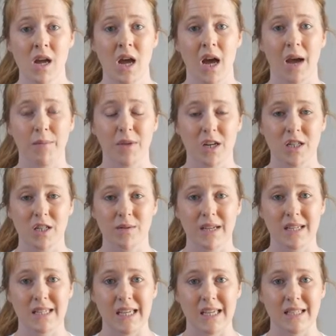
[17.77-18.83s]
I'm going to do
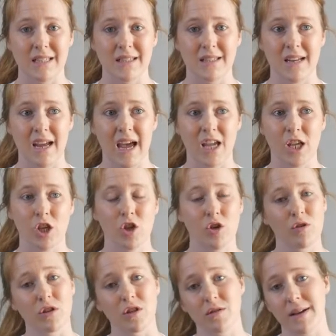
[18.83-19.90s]
it seated today. You
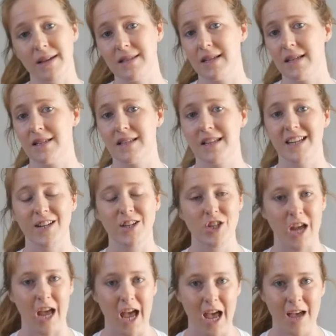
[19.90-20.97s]
could do it seated in a
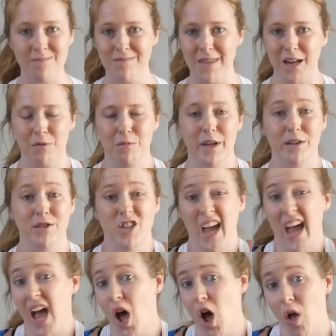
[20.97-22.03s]
chair, in a
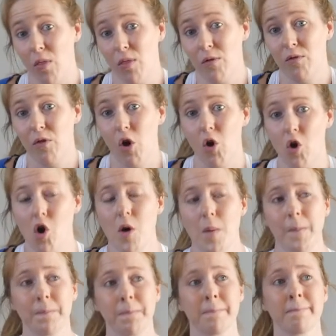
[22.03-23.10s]
wheelchair, on the floor.
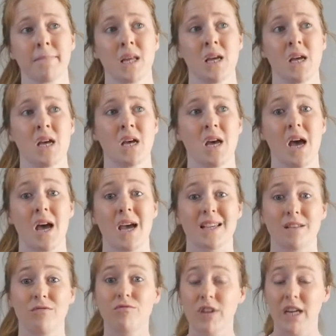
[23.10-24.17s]
Uh,
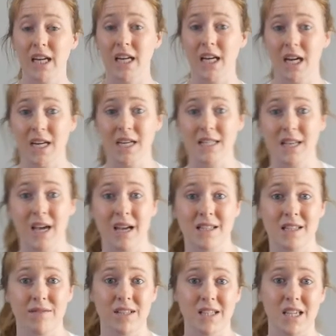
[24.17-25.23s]
it's a really nice
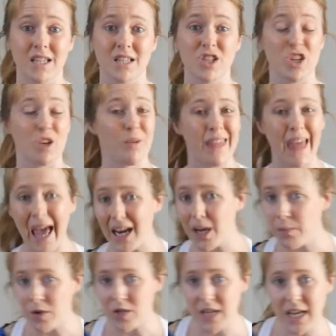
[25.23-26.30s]
activity to do with
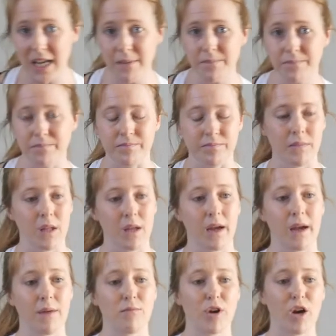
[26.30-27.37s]
anybody
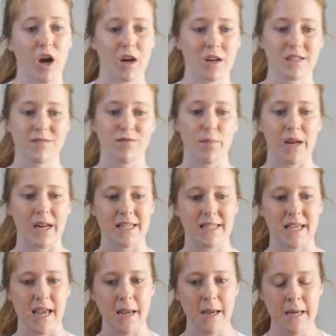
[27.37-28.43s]
um, regardless of
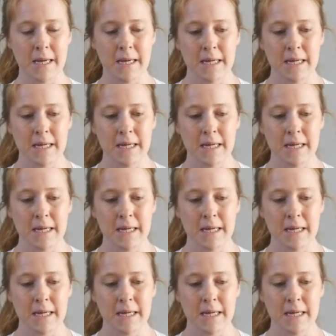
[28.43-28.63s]
ability.